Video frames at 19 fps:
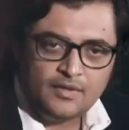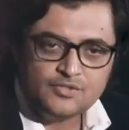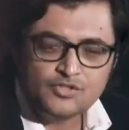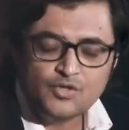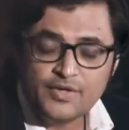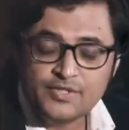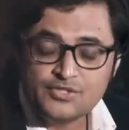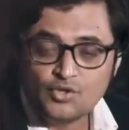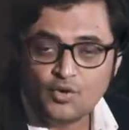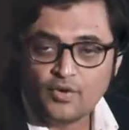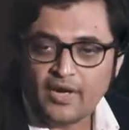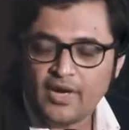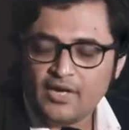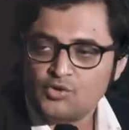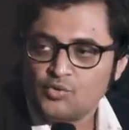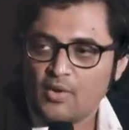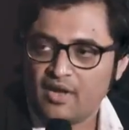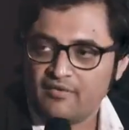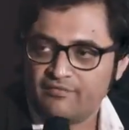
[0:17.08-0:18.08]
So it's
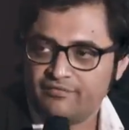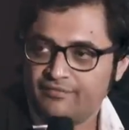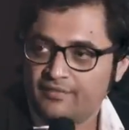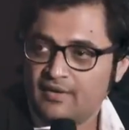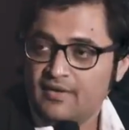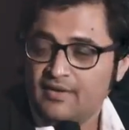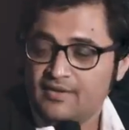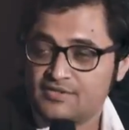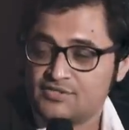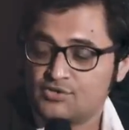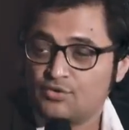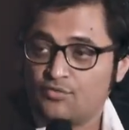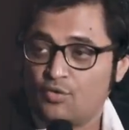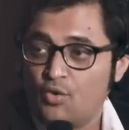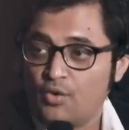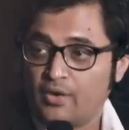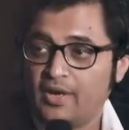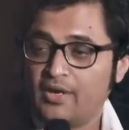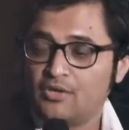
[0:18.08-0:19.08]
okay to have fear, it's
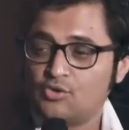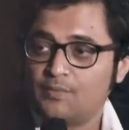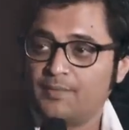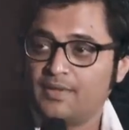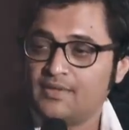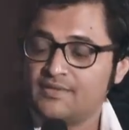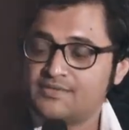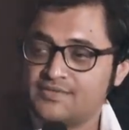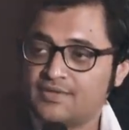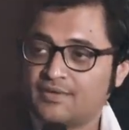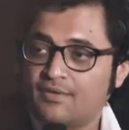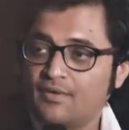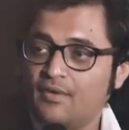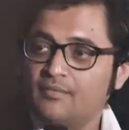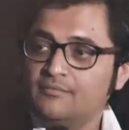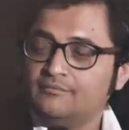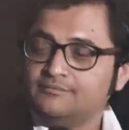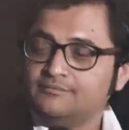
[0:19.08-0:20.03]
okay to be insecure.